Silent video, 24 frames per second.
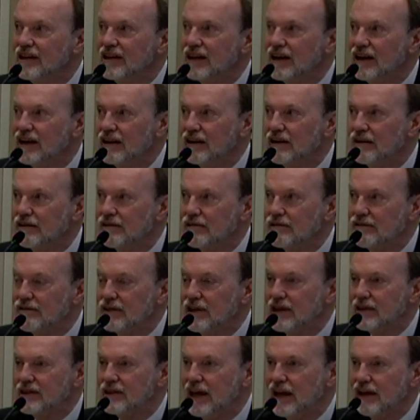
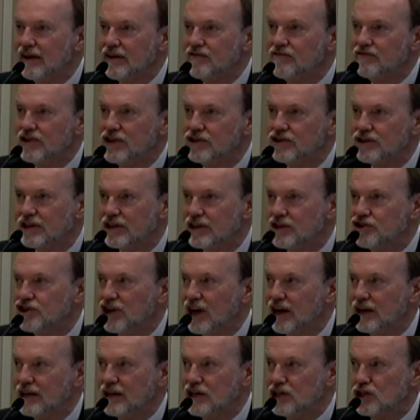that they envision a
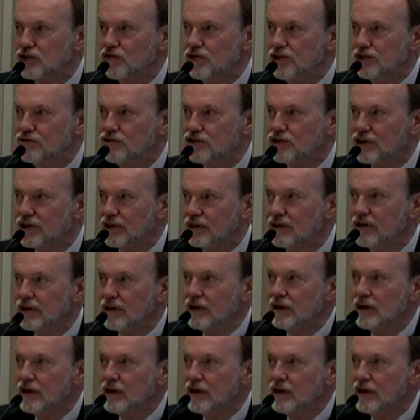Chinese future.